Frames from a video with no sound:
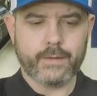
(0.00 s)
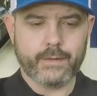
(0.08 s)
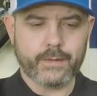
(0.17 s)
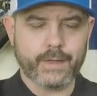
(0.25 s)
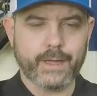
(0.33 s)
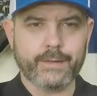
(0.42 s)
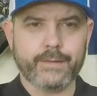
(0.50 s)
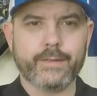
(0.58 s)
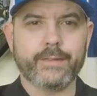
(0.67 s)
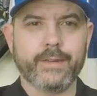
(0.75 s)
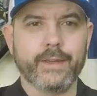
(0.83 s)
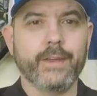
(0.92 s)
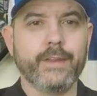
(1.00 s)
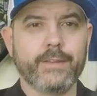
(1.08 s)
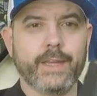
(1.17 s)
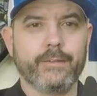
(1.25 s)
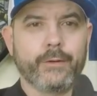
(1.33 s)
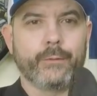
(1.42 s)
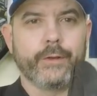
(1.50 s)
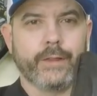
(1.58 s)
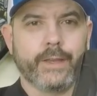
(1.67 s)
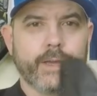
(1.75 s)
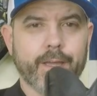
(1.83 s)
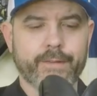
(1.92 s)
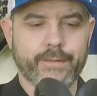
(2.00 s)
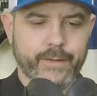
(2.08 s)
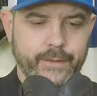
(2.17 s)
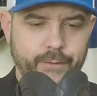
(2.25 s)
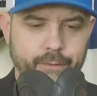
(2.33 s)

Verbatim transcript: Guys, this does have a really nice leather